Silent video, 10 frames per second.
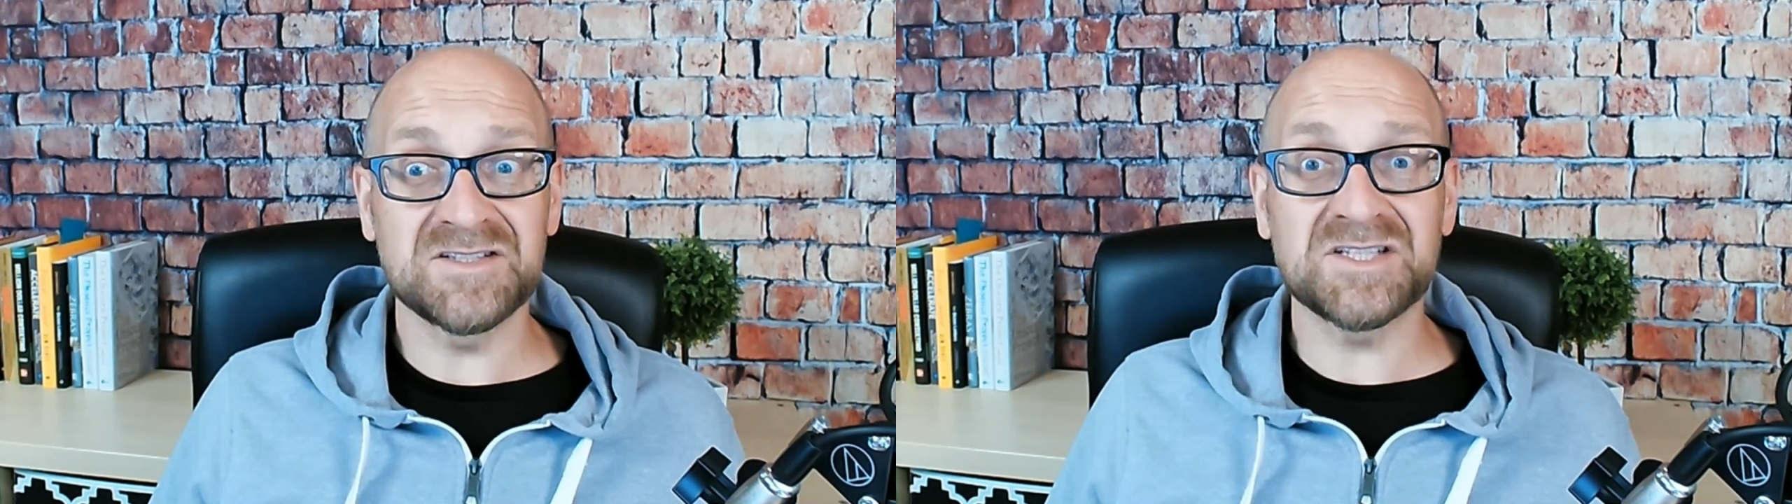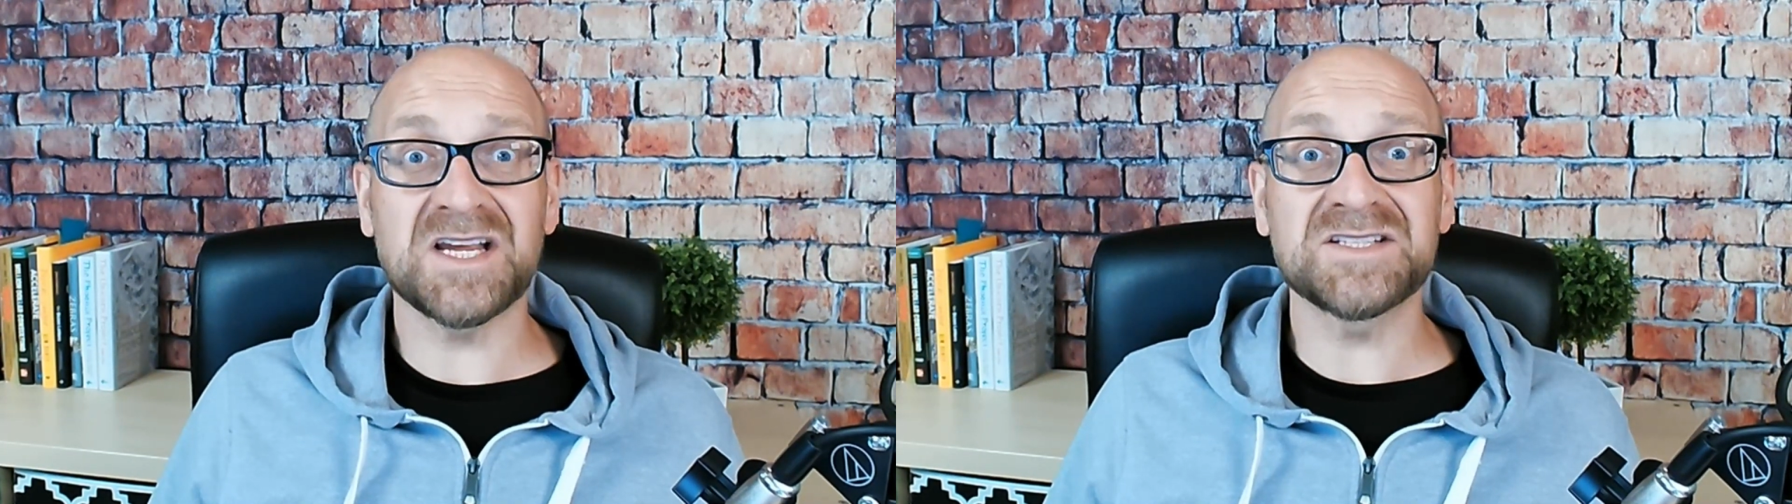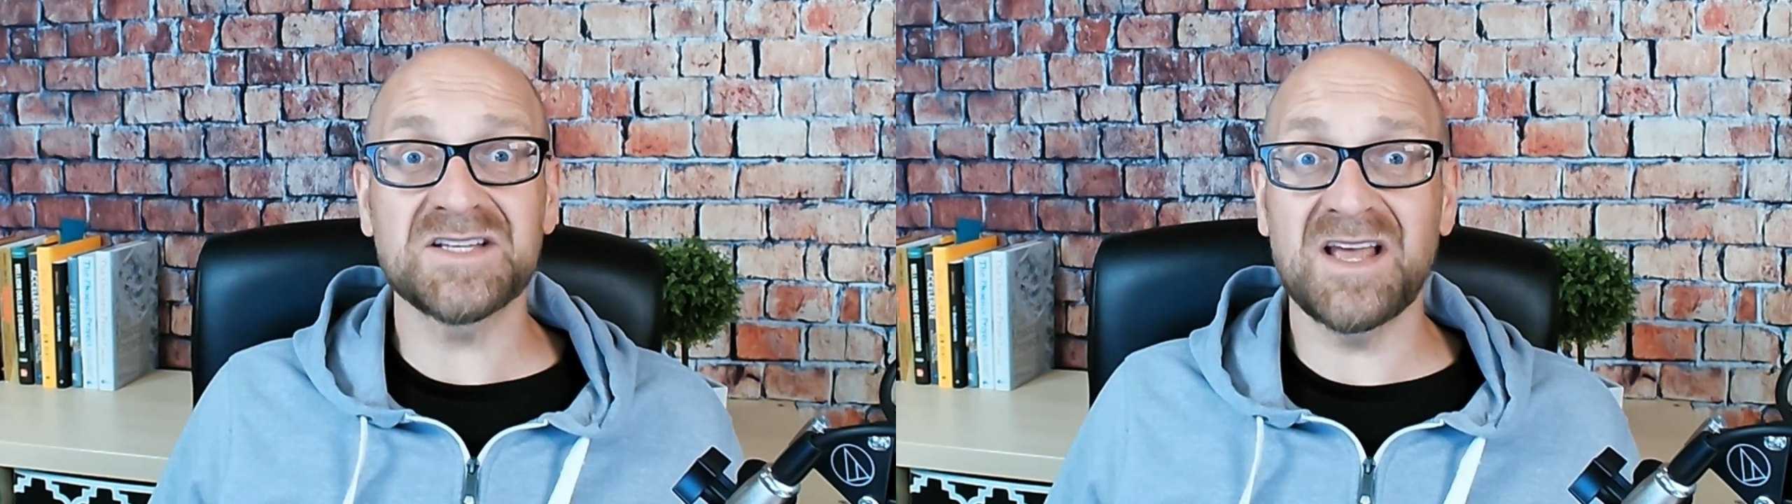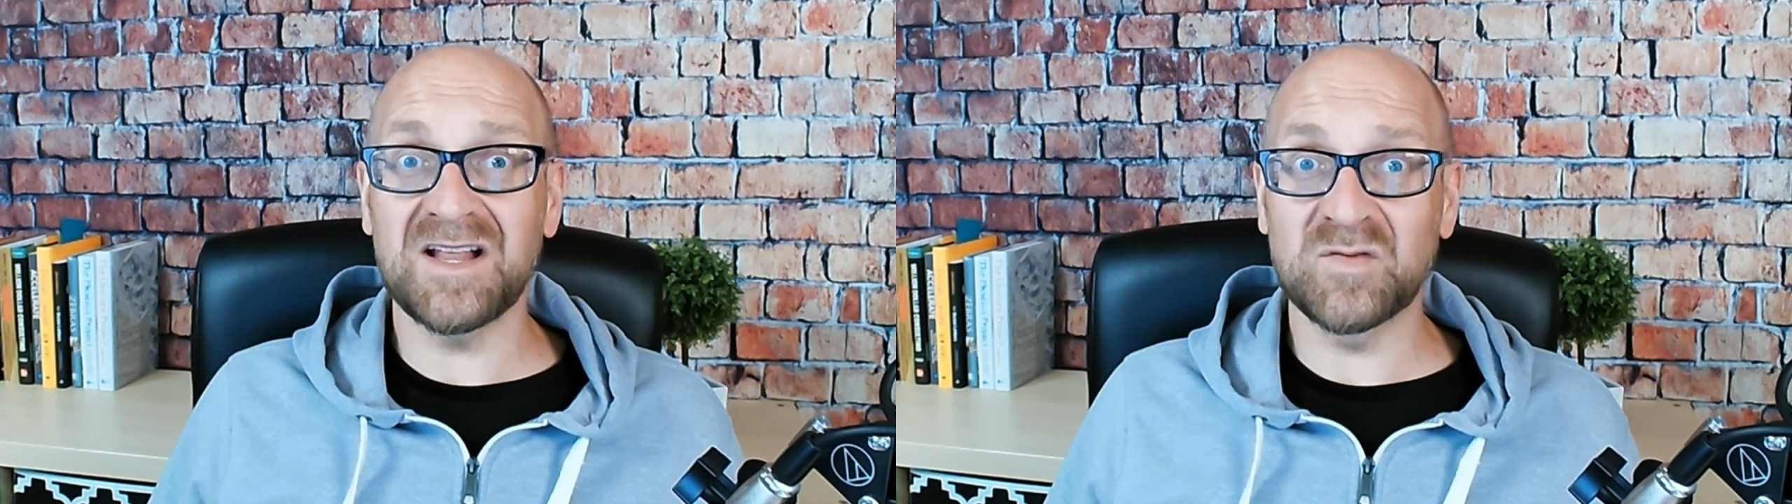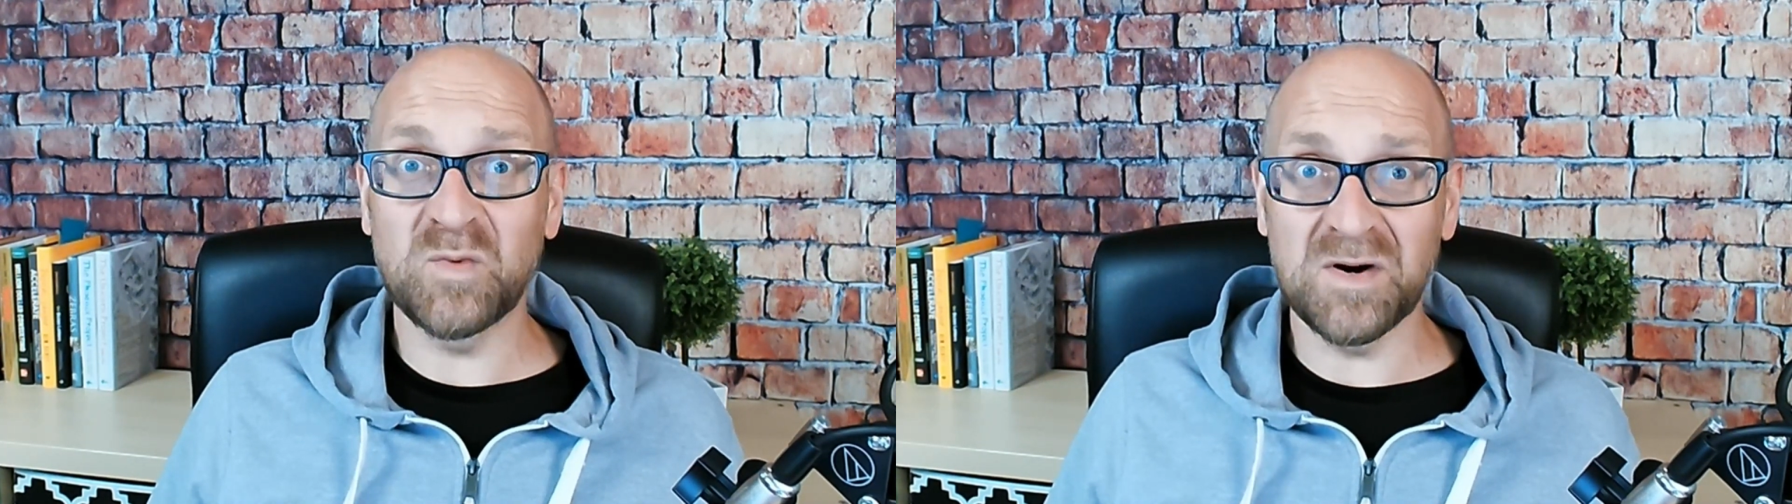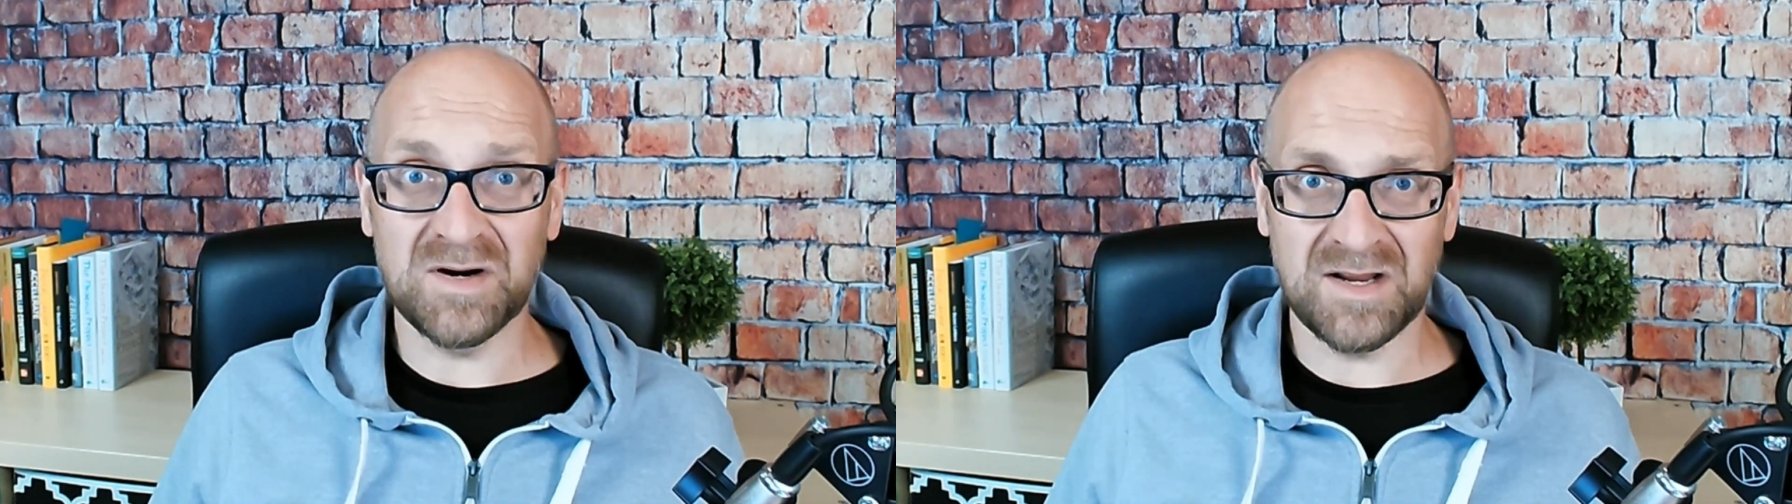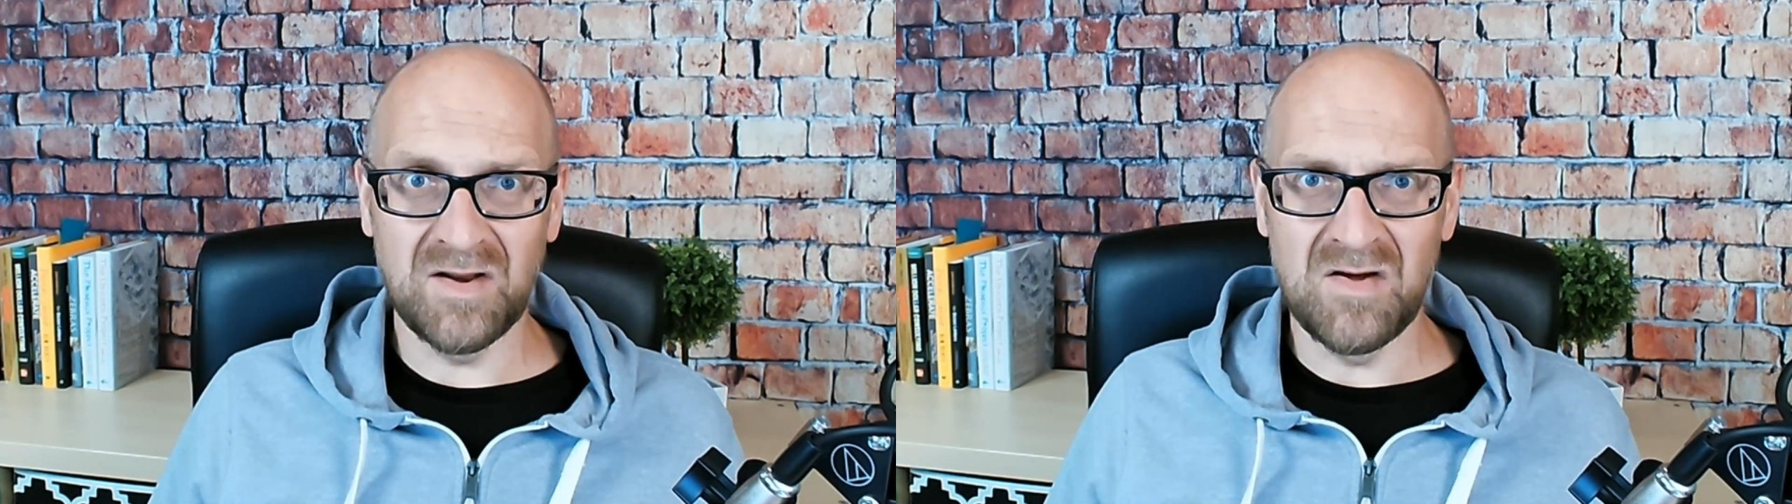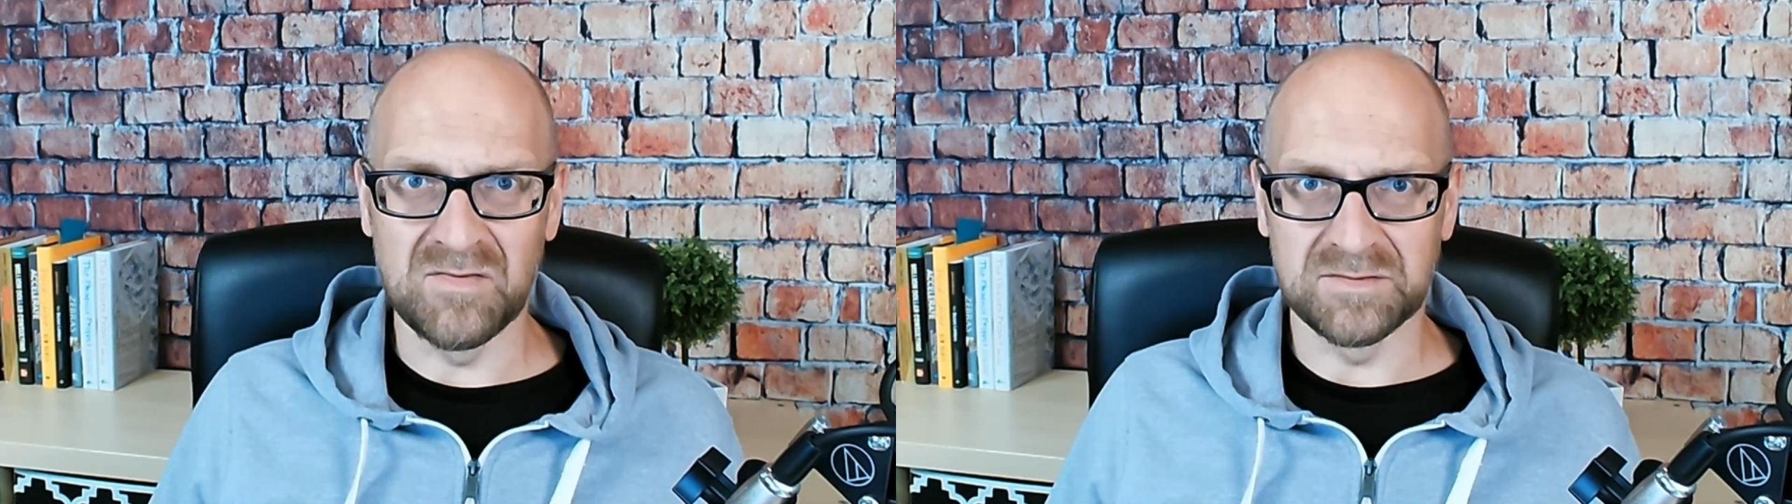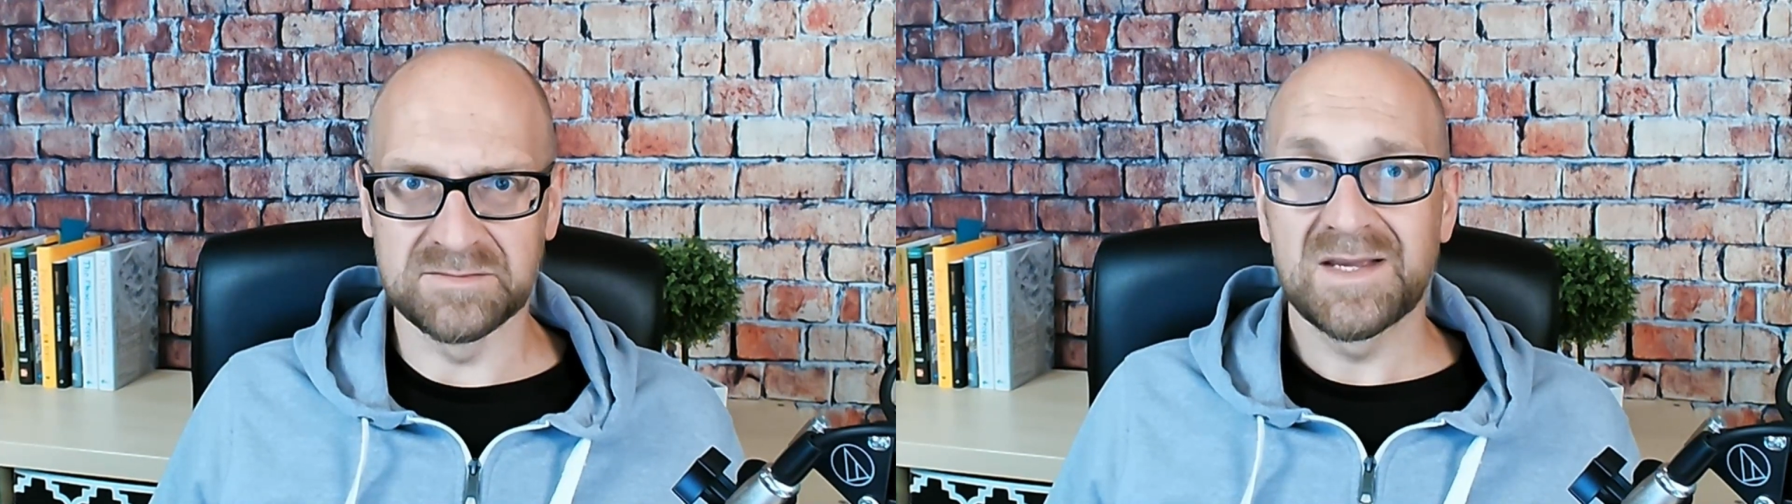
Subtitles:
just at work alone.